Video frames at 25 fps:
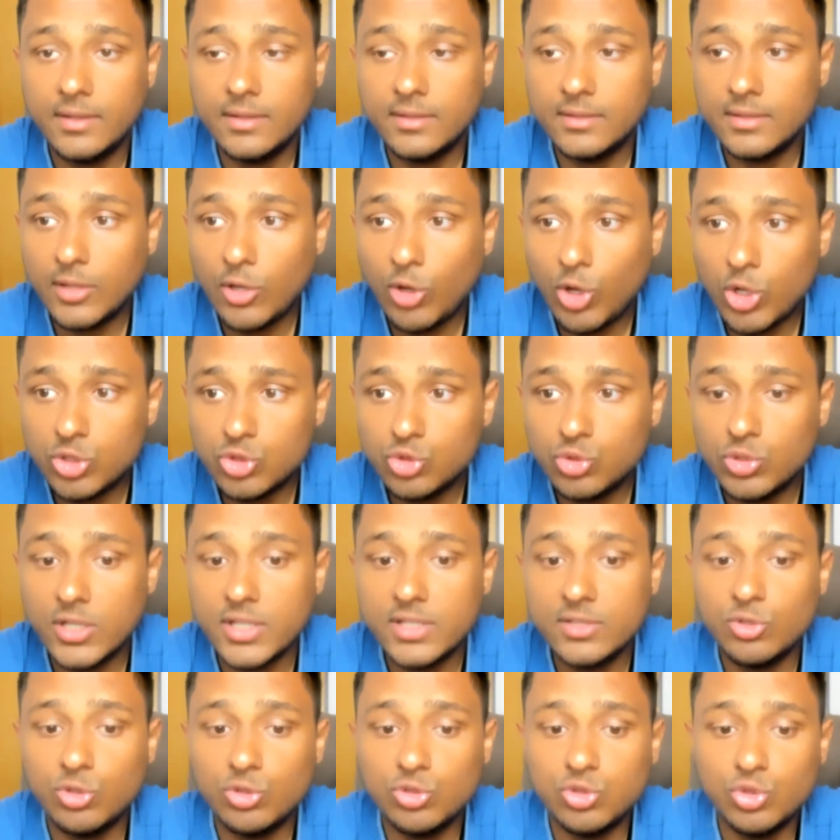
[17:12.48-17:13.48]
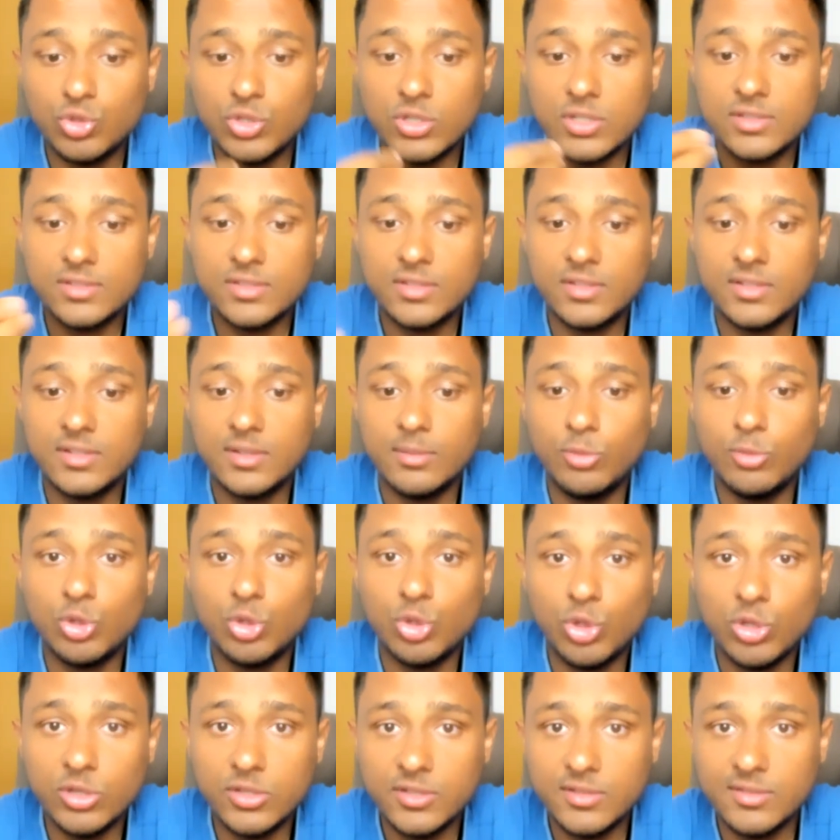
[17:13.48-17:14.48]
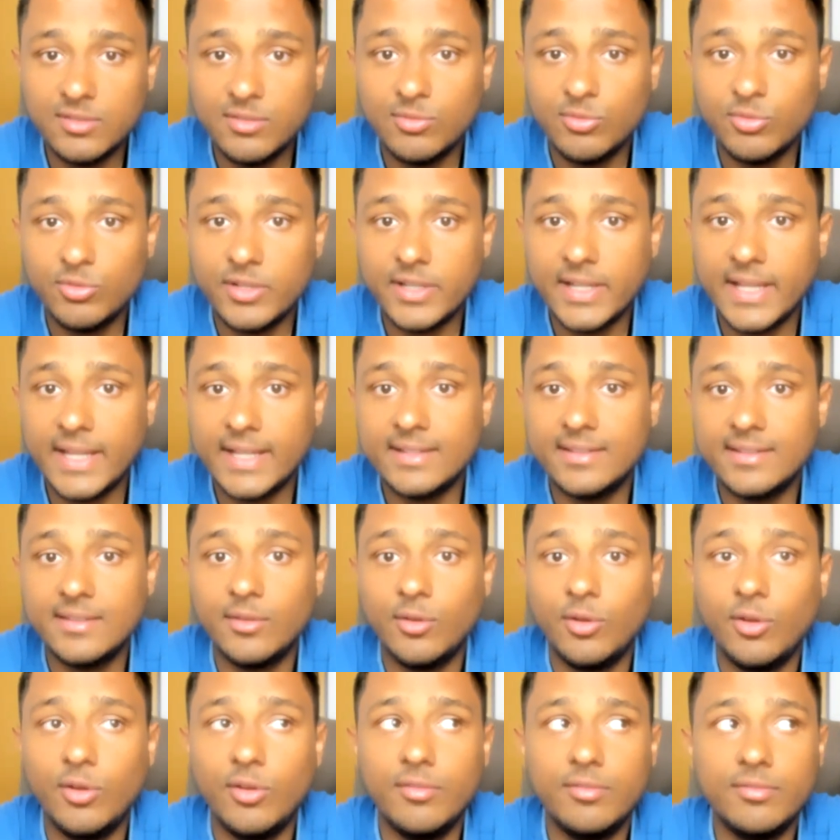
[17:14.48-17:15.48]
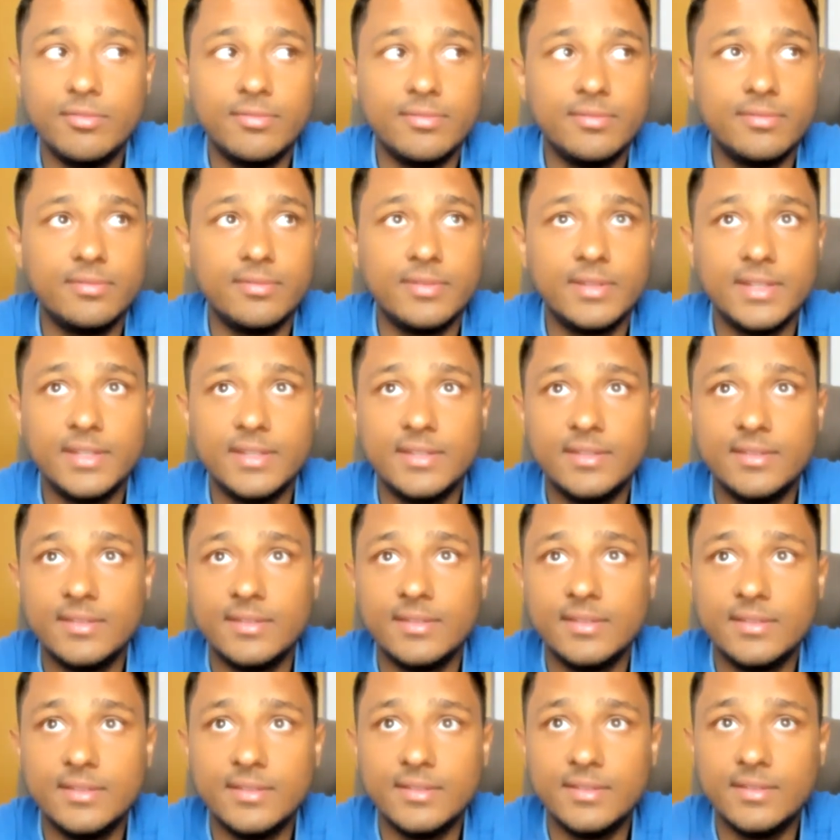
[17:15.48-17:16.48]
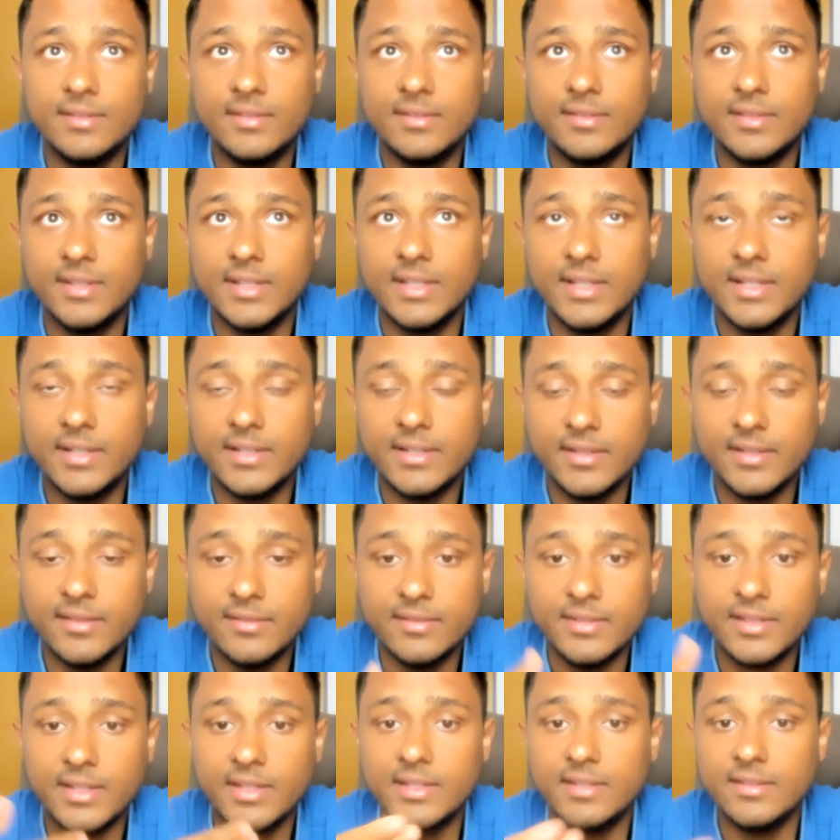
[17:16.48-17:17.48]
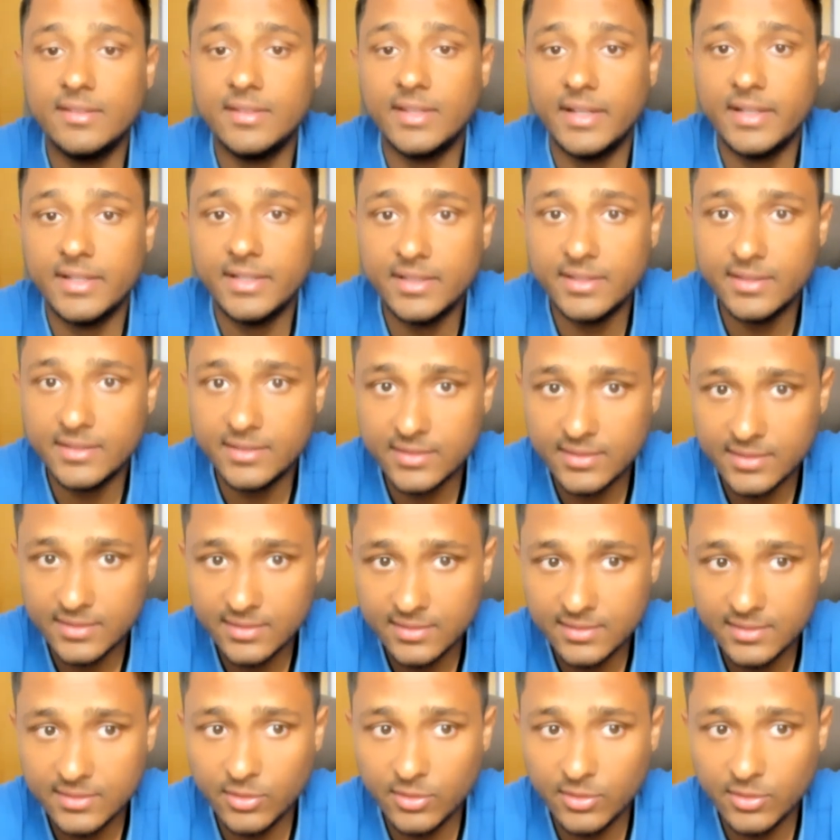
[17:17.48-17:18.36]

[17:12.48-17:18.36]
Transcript: now Arjuna is also concerned about all this, you know, death of his uh, relatives and his elders.